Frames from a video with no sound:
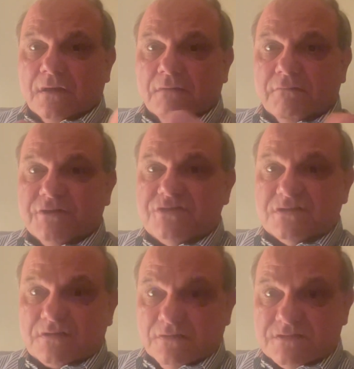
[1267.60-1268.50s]
which
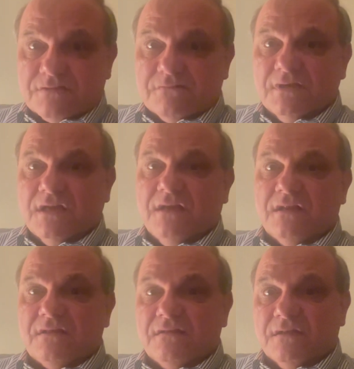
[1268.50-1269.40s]
is closely
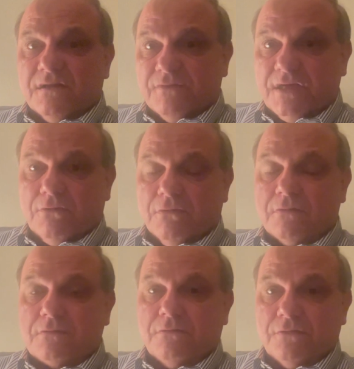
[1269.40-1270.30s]
related to the Greek
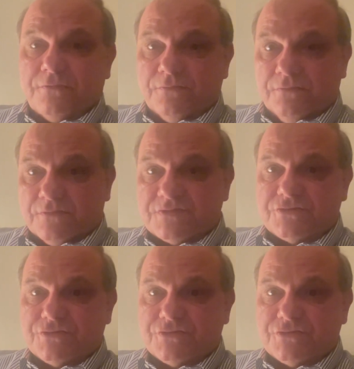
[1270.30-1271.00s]
Orthodox